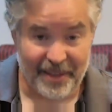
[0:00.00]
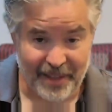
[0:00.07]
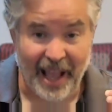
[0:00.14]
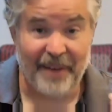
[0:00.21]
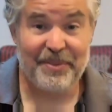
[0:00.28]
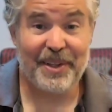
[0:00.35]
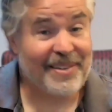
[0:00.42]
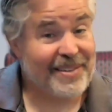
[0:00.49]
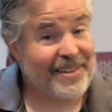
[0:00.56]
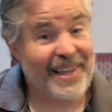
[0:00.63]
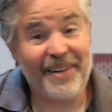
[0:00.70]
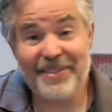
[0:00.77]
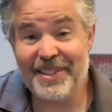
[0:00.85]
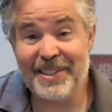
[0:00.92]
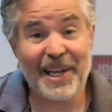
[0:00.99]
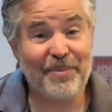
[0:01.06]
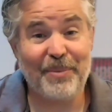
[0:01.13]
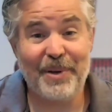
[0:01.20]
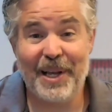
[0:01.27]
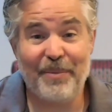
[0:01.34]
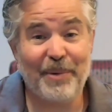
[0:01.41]
You have to take
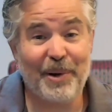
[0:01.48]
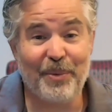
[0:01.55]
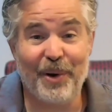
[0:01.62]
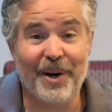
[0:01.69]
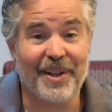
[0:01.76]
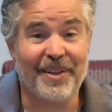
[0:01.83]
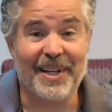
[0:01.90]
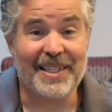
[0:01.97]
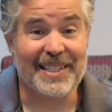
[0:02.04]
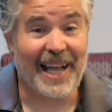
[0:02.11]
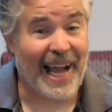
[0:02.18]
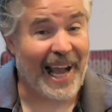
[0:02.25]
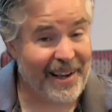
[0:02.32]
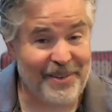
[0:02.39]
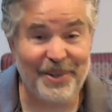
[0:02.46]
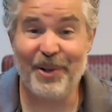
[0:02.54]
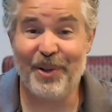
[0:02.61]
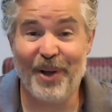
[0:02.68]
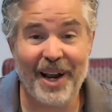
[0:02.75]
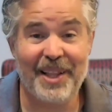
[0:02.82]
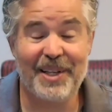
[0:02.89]
me at my word on this. I do a
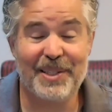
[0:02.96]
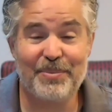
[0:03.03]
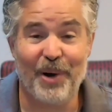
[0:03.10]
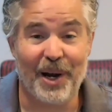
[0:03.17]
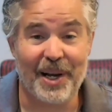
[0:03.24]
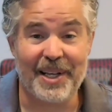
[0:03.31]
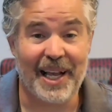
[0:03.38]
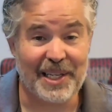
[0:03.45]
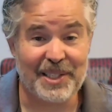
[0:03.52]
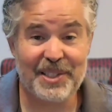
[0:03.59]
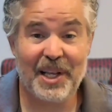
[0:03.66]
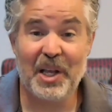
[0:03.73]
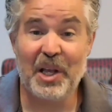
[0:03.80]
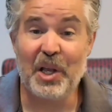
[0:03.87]
lot of these podcasts.